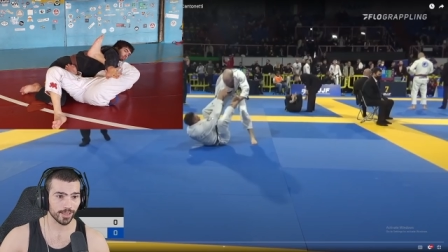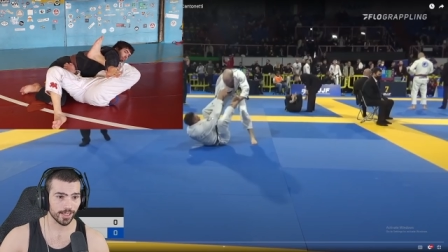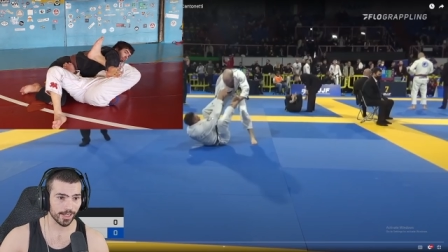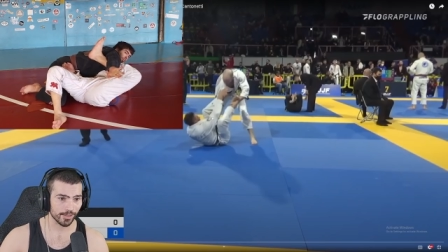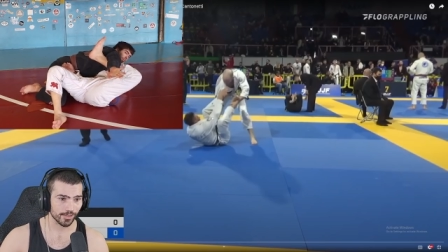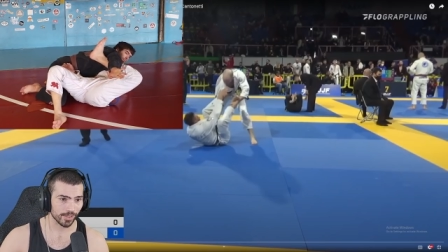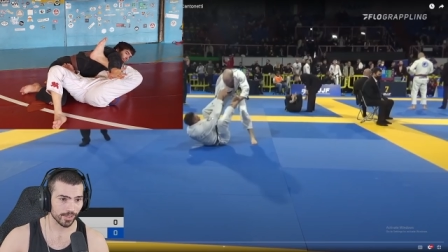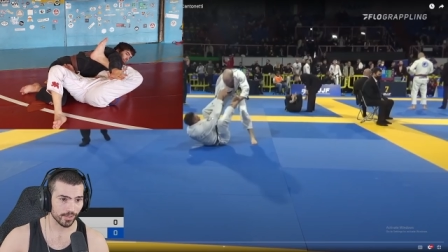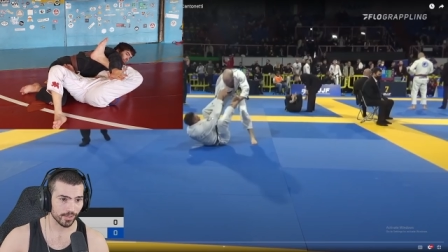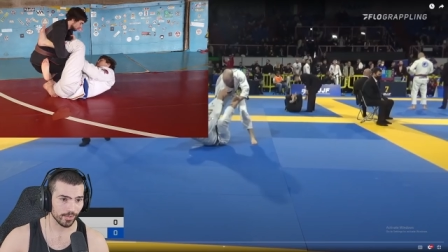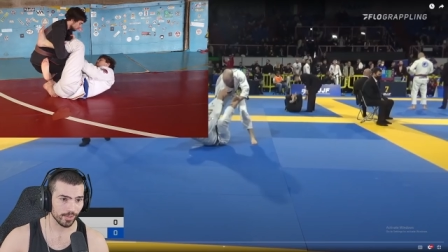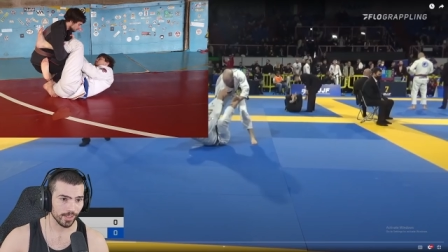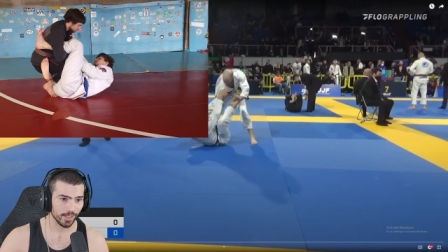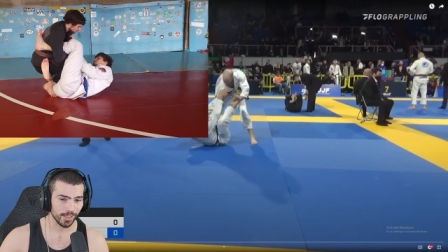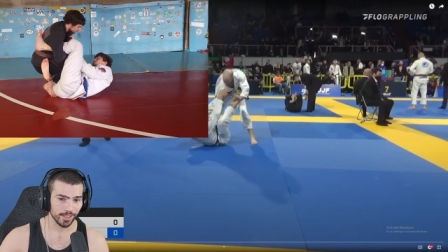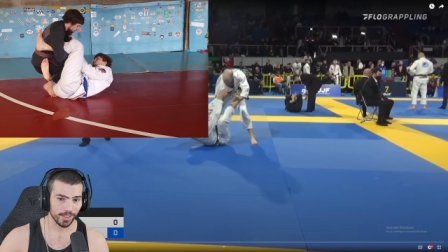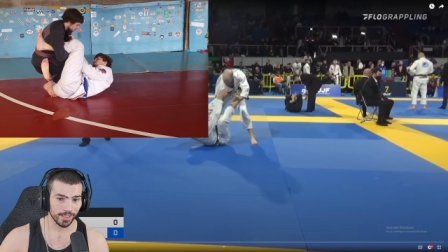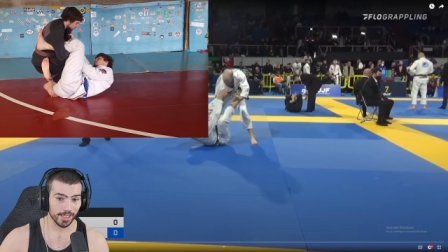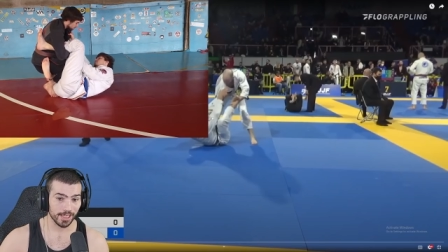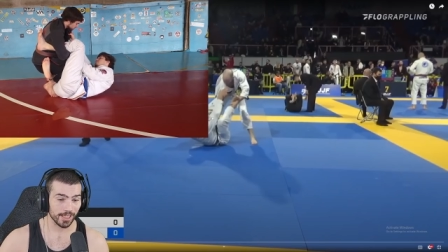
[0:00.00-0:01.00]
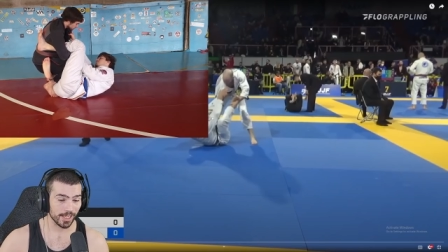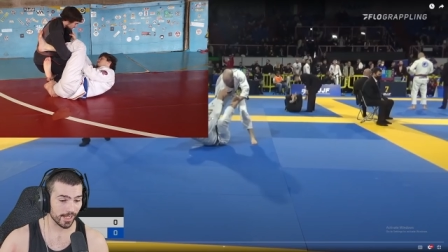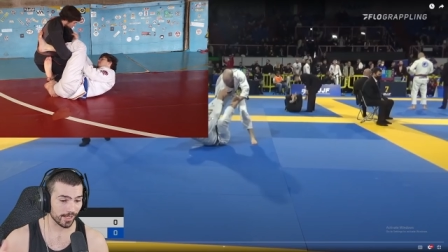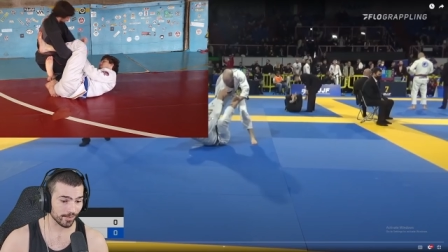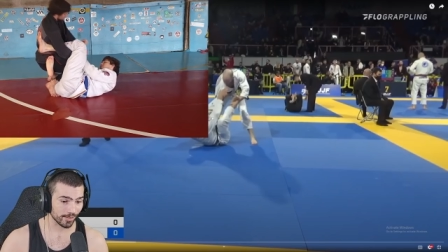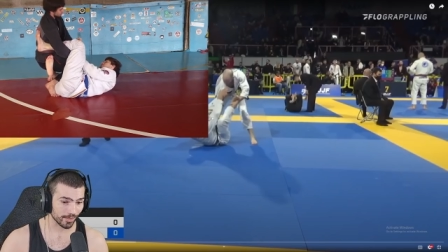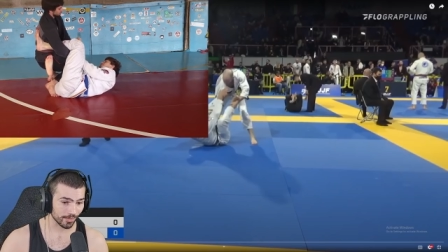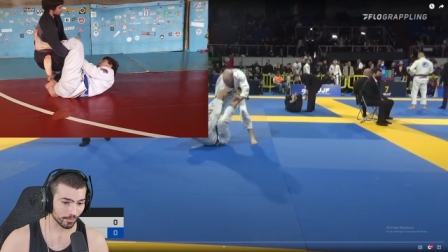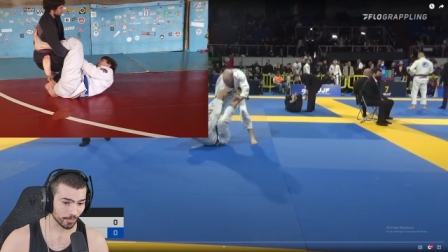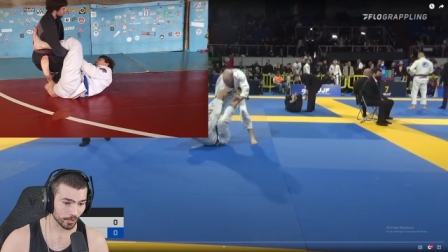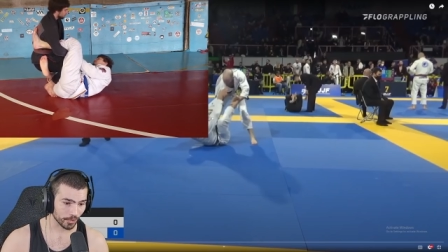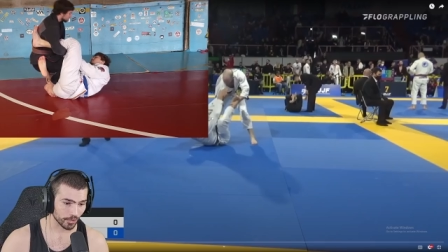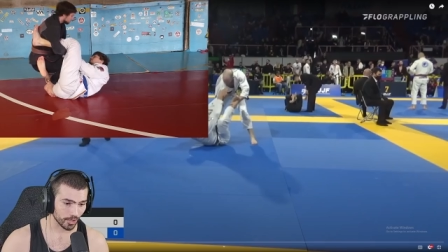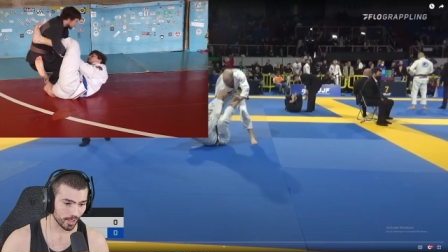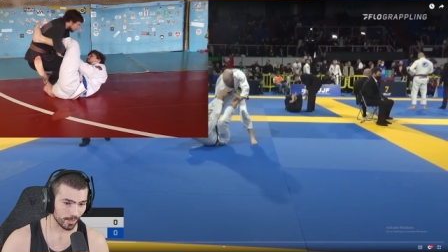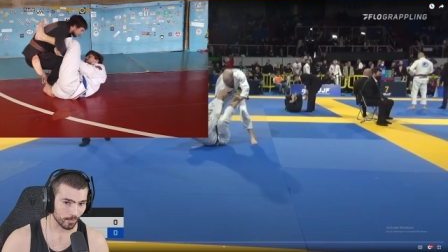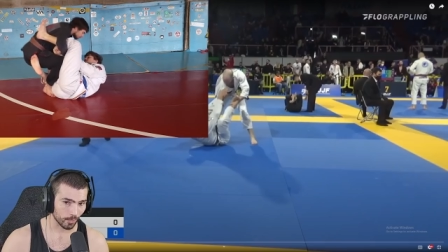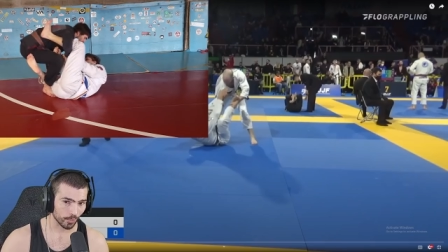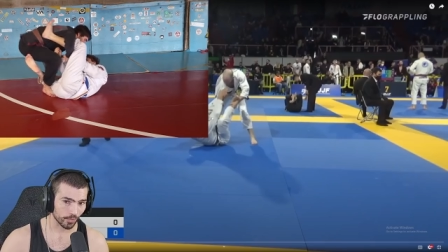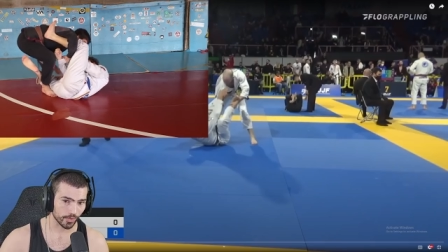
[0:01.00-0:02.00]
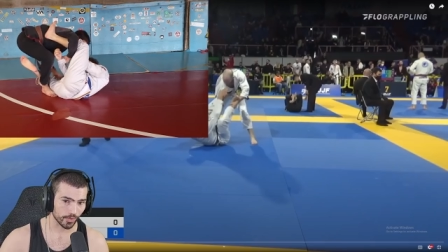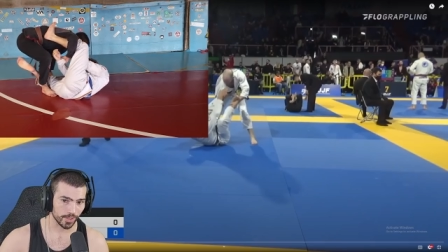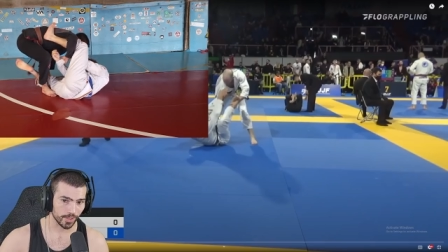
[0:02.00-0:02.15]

lasso, he can't invert anymore.